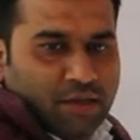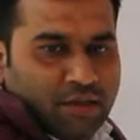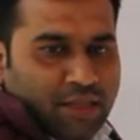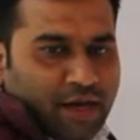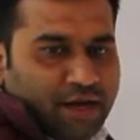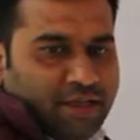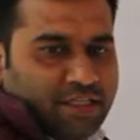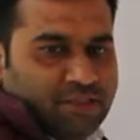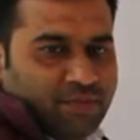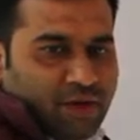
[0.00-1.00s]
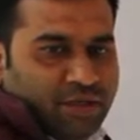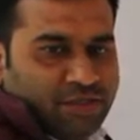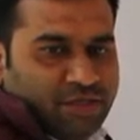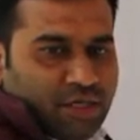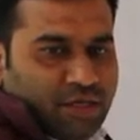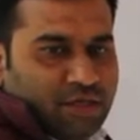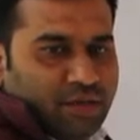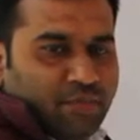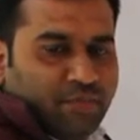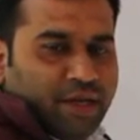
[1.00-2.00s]
Then this
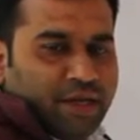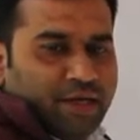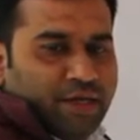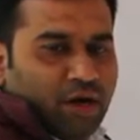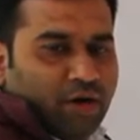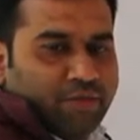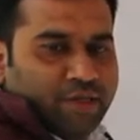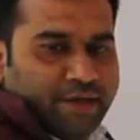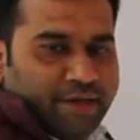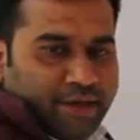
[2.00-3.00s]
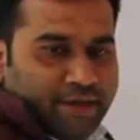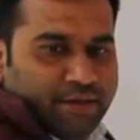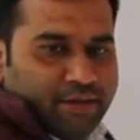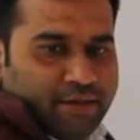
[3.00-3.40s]
function minute of the T,